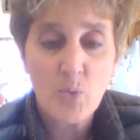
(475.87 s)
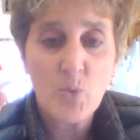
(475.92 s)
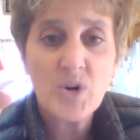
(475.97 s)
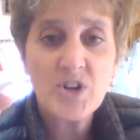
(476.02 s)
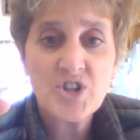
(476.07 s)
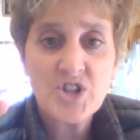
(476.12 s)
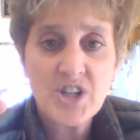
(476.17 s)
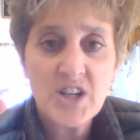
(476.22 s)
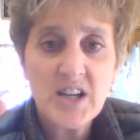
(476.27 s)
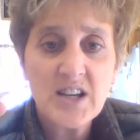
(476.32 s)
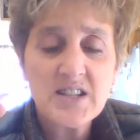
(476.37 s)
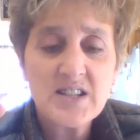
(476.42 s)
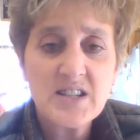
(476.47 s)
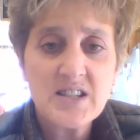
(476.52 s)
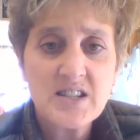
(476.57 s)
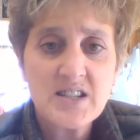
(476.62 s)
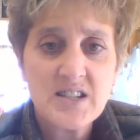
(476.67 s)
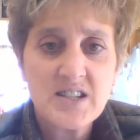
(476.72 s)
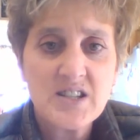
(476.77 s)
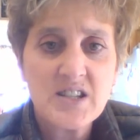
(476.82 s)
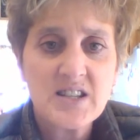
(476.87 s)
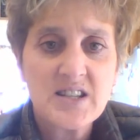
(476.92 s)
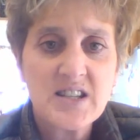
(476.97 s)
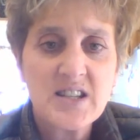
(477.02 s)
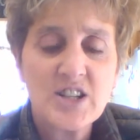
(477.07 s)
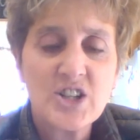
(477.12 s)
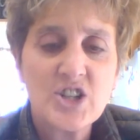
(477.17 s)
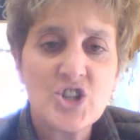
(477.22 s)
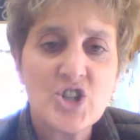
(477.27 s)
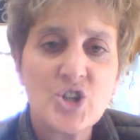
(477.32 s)
What GX Assist is
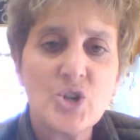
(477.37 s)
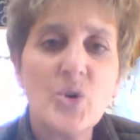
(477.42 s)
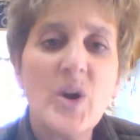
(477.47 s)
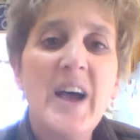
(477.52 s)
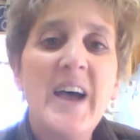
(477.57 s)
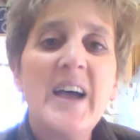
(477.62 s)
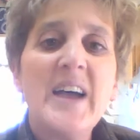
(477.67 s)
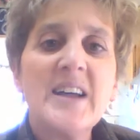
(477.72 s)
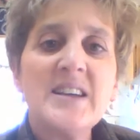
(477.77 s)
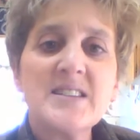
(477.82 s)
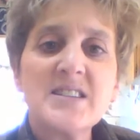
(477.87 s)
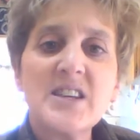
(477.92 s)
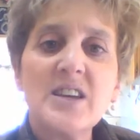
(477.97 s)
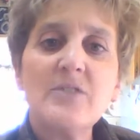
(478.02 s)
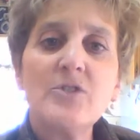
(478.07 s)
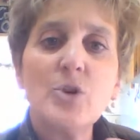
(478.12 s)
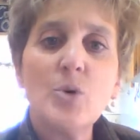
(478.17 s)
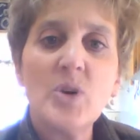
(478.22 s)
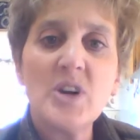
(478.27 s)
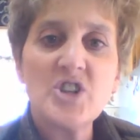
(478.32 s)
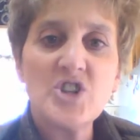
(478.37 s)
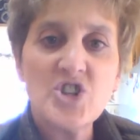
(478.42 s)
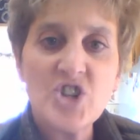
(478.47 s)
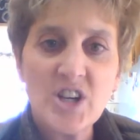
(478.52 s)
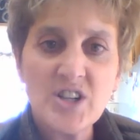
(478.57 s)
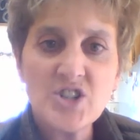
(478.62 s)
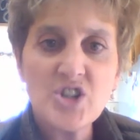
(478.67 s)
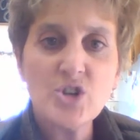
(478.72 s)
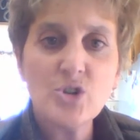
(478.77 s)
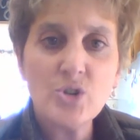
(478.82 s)
going to do is give you a
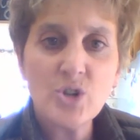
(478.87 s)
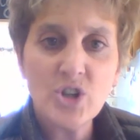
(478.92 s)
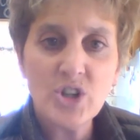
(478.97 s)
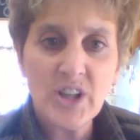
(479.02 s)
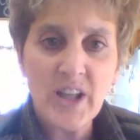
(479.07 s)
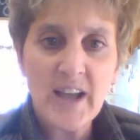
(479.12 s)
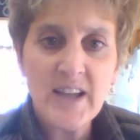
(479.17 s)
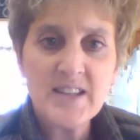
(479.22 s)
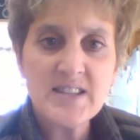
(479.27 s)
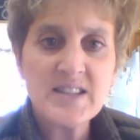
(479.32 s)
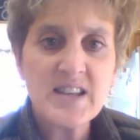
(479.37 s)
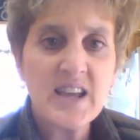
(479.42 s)
gentle cleanse